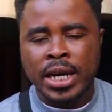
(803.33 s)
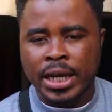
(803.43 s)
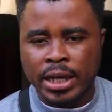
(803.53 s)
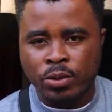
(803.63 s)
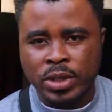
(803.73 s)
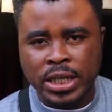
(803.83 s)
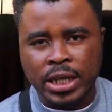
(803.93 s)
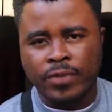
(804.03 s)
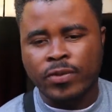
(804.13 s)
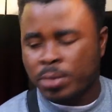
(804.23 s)
and then we
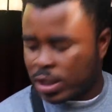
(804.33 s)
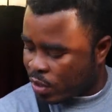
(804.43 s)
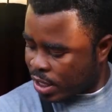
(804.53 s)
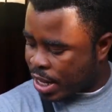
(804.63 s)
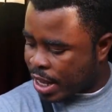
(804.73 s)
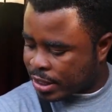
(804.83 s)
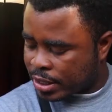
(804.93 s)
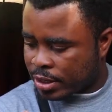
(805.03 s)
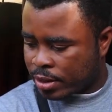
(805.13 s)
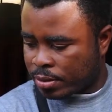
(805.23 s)
take it from your
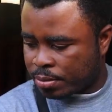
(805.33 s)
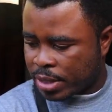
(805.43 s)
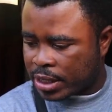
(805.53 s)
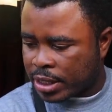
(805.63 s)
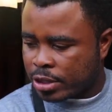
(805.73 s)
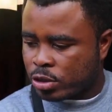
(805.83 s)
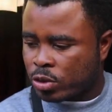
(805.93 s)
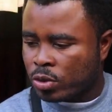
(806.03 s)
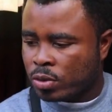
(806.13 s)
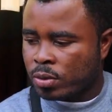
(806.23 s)
last message
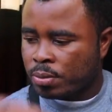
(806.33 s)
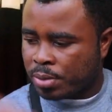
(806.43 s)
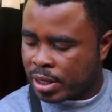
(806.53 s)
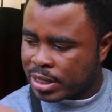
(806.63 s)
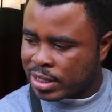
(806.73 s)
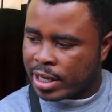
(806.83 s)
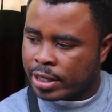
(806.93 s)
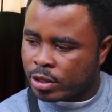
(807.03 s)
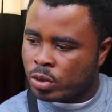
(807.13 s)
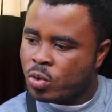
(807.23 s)
to brothers
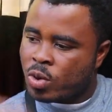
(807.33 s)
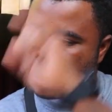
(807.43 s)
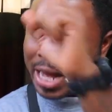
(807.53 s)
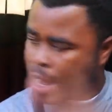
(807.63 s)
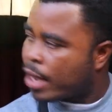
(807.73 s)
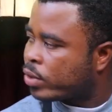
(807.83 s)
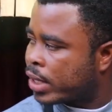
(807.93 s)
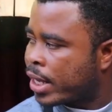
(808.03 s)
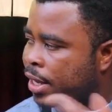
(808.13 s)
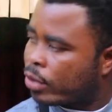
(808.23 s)
like you who are out
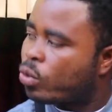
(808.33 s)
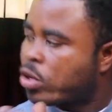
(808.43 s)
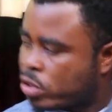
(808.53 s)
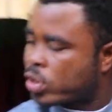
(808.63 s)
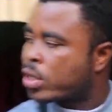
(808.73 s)
there and want to